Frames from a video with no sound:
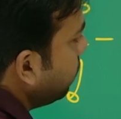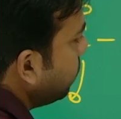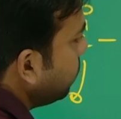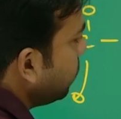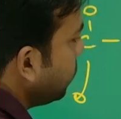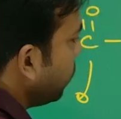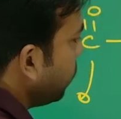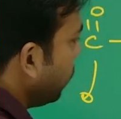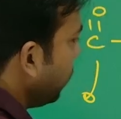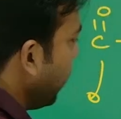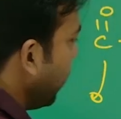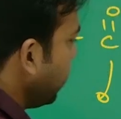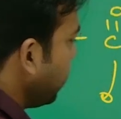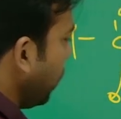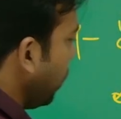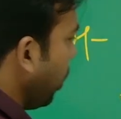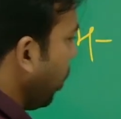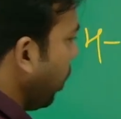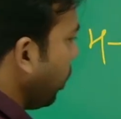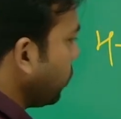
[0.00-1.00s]
So there is a
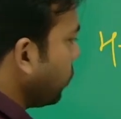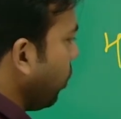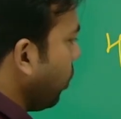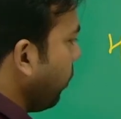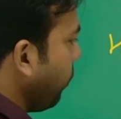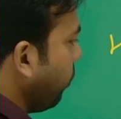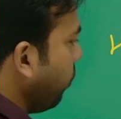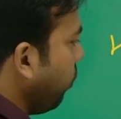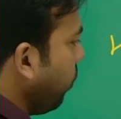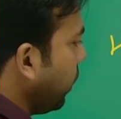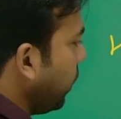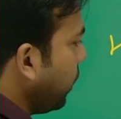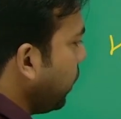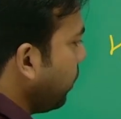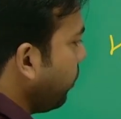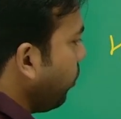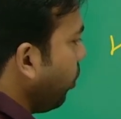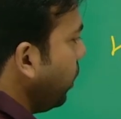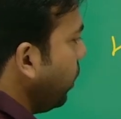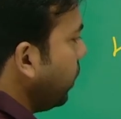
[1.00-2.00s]
loss of water
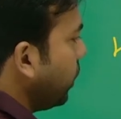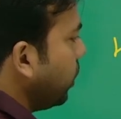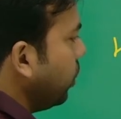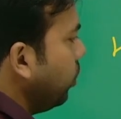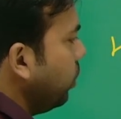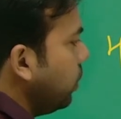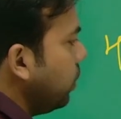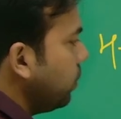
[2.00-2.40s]
molecule.